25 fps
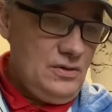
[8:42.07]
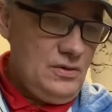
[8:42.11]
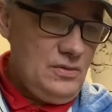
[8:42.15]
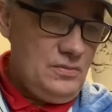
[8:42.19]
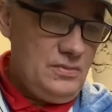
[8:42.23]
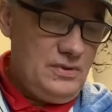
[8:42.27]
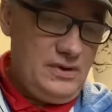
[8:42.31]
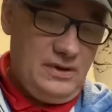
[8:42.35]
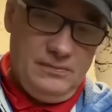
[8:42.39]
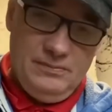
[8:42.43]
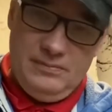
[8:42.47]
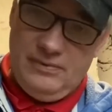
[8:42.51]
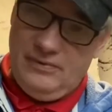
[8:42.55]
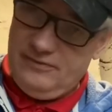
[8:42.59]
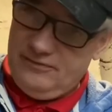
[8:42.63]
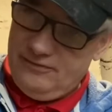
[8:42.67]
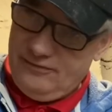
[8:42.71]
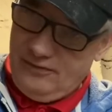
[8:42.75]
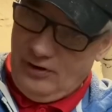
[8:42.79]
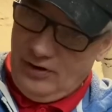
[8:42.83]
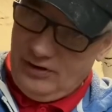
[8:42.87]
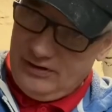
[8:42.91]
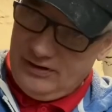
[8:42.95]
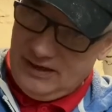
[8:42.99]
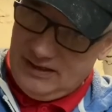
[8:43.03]
But
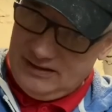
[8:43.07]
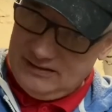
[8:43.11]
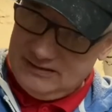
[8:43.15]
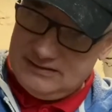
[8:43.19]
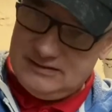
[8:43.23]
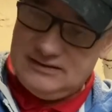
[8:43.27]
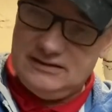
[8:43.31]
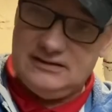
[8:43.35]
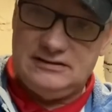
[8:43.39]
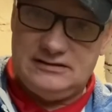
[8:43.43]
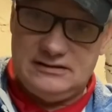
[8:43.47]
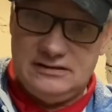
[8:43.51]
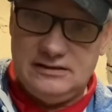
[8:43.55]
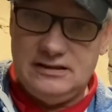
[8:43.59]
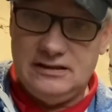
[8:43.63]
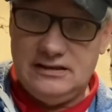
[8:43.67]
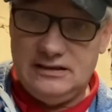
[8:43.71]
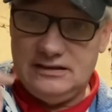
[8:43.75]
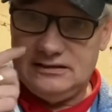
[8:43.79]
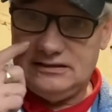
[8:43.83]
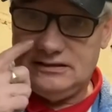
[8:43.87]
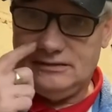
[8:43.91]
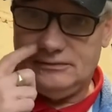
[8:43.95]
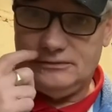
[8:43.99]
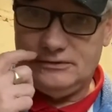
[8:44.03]
finance is
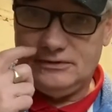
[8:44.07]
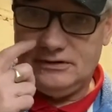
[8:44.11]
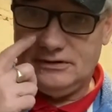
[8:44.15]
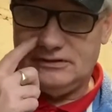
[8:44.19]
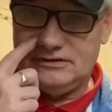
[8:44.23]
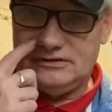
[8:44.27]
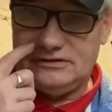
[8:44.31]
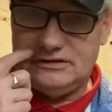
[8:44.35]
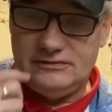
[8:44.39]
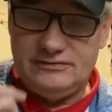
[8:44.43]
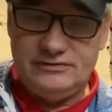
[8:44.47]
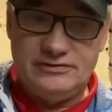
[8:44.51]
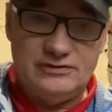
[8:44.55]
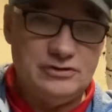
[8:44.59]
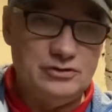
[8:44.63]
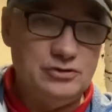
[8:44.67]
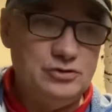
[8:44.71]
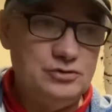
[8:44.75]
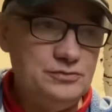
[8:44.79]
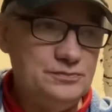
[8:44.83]
sometimes difficult,